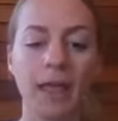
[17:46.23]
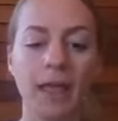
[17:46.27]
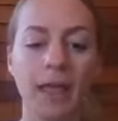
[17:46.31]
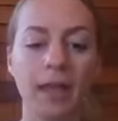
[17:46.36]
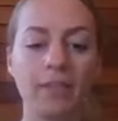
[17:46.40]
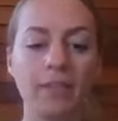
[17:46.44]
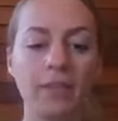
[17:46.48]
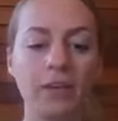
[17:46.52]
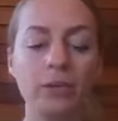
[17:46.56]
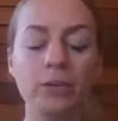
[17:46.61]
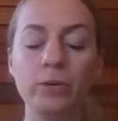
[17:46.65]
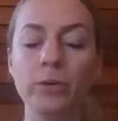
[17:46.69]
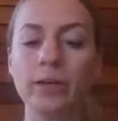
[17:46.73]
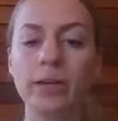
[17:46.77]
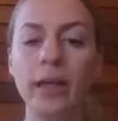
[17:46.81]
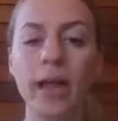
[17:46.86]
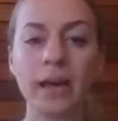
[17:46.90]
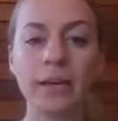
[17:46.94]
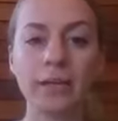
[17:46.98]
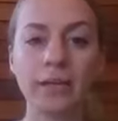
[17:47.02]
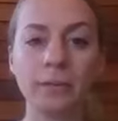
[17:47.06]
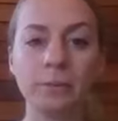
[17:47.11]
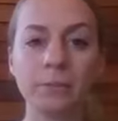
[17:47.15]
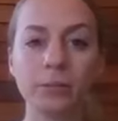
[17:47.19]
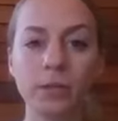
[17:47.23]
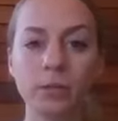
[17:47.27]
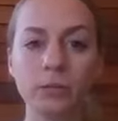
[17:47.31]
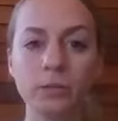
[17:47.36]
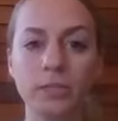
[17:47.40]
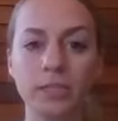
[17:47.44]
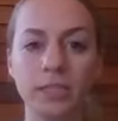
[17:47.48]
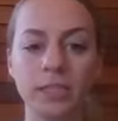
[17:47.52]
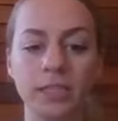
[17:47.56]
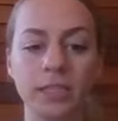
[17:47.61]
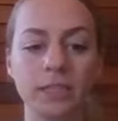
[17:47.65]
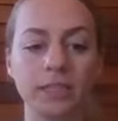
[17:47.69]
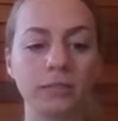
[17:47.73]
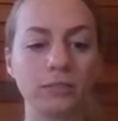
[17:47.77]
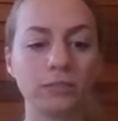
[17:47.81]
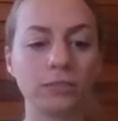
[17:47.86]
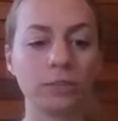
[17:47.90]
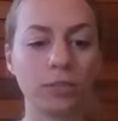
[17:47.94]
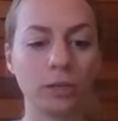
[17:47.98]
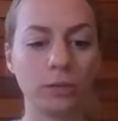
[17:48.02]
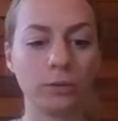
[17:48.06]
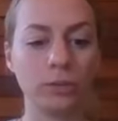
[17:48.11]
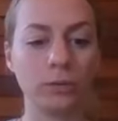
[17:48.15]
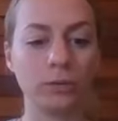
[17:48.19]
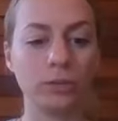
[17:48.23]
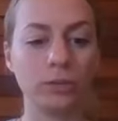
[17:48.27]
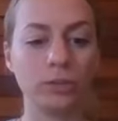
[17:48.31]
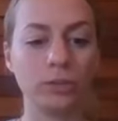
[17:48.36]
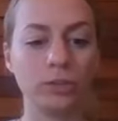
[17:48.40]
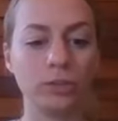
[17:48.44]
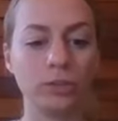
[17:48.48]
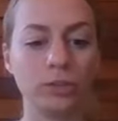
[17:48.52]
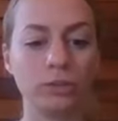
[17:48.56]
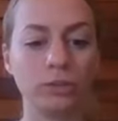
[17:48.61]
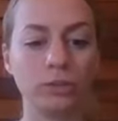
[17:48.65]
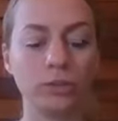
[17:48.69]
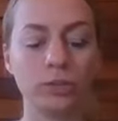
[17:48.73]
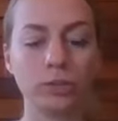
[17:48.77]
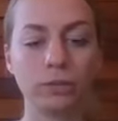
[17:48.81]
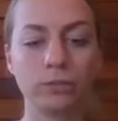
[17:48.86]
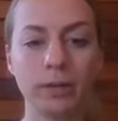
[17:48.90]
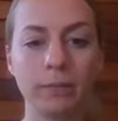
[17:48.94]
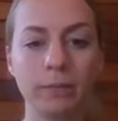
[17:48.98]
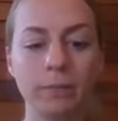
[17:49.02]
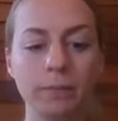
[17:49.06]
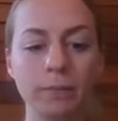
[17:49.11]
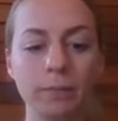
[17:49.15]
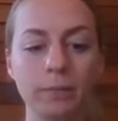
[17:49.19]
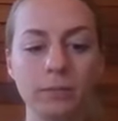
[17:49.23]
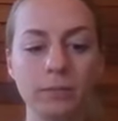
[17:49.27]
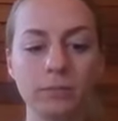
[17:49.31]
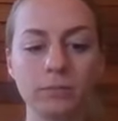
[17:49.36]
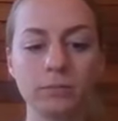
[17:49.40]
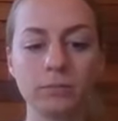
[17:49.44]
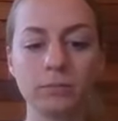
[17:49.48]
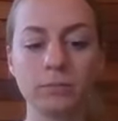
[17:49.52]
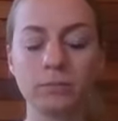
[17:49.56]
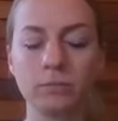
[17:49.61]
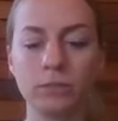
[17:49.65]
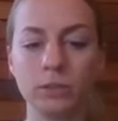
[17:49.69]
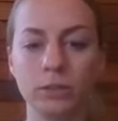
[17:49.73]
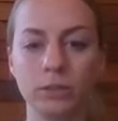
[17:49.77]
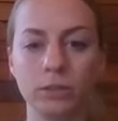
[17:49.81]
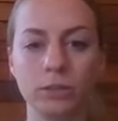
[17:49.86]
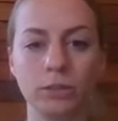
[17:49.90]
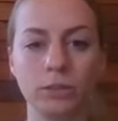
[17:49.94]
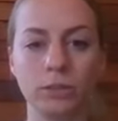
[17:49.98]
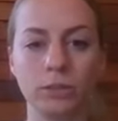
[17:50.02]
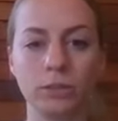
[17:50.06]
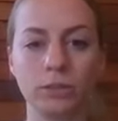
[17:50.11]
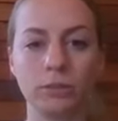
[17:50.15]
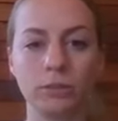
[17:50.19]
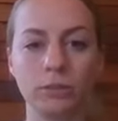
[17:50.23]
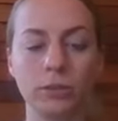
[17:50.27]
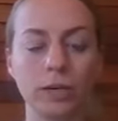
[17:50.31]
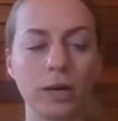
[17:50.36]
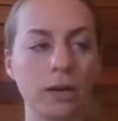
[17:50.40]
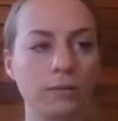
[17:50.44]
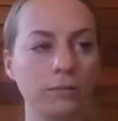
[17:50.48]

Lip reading: And then you can add in a protein. So you could do shrimp. You could do